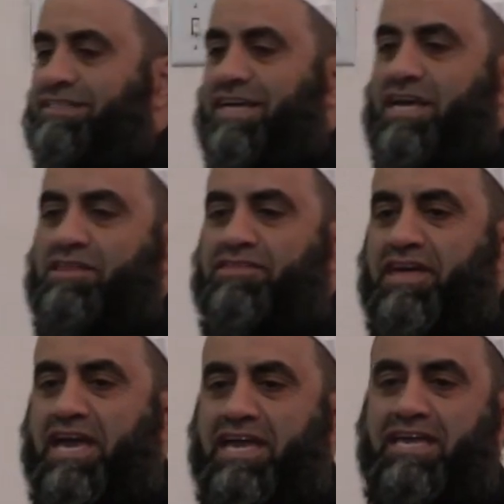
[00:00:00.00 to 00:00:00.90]
say
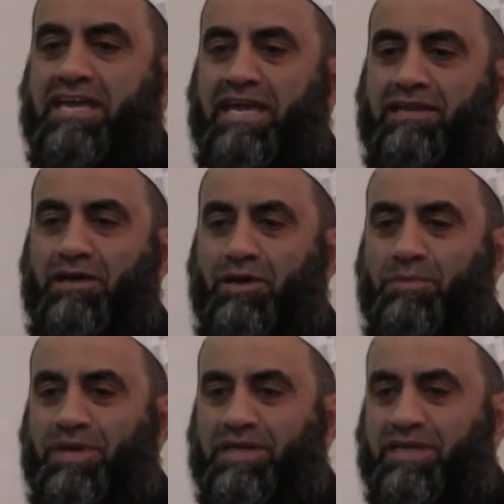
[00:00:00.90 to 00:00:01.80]
they in
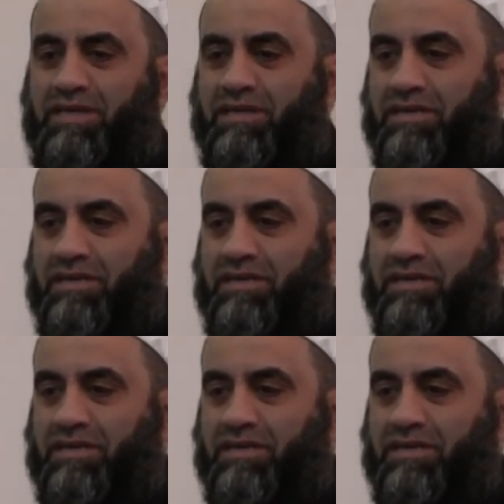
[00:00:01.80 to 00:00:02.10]
Arabic?